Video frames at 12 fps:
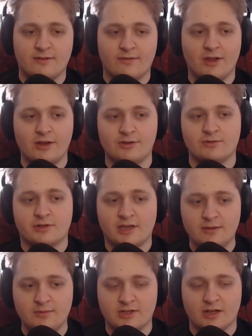Nigel
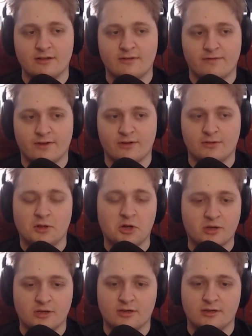keeps telling Phil,
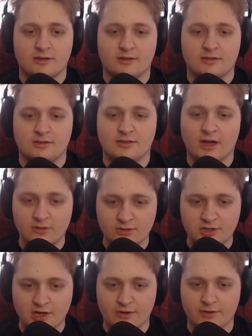look, tell
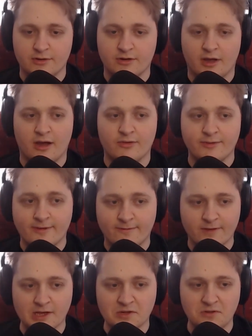Sharon how you
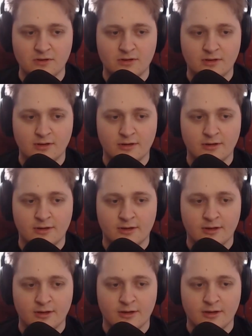feel,
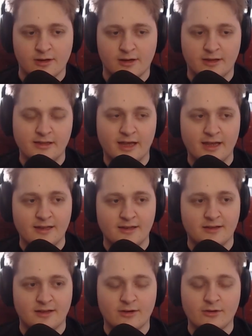and
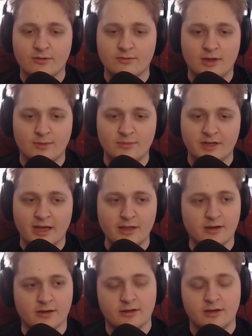then it'll all come
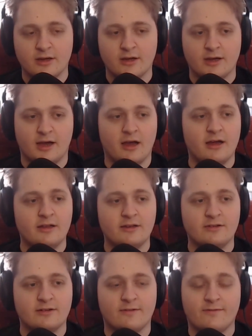together.
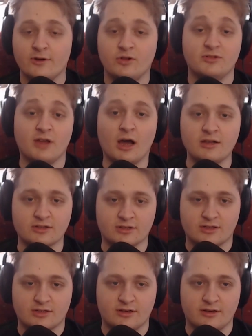And Phil
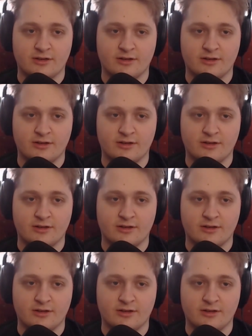does.